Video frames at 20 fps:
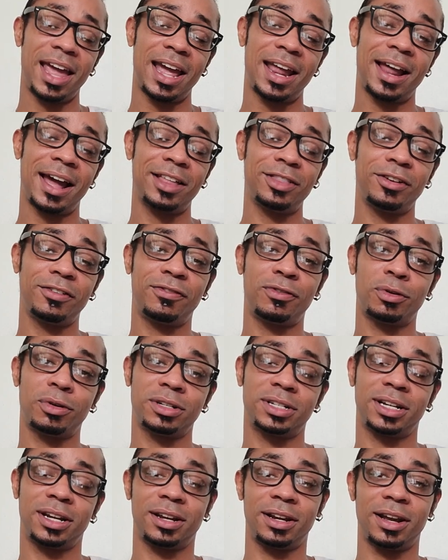And I look
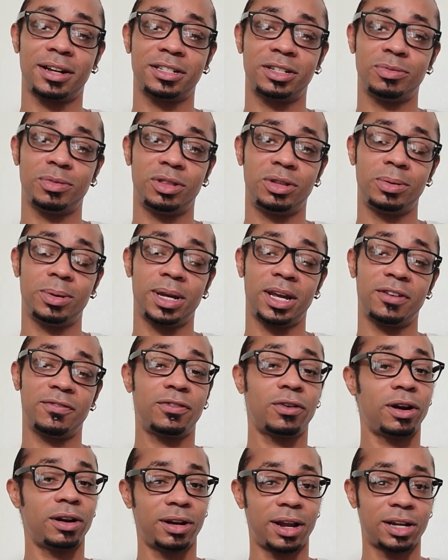forward to connecting with you again
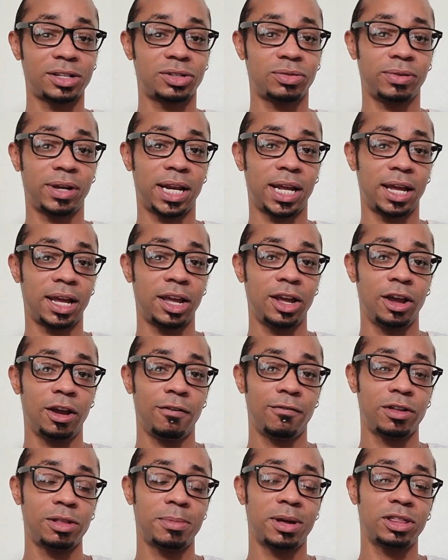for our next reading
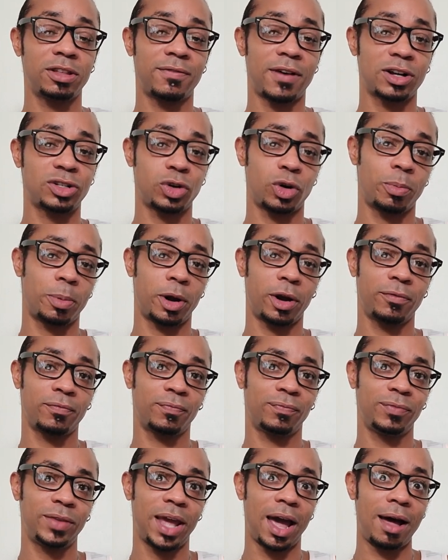for the month of October.
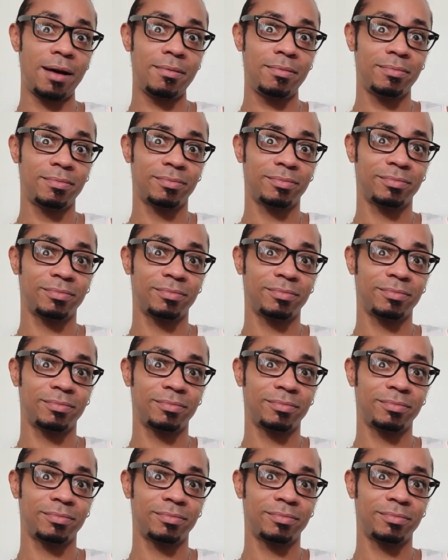Yeah?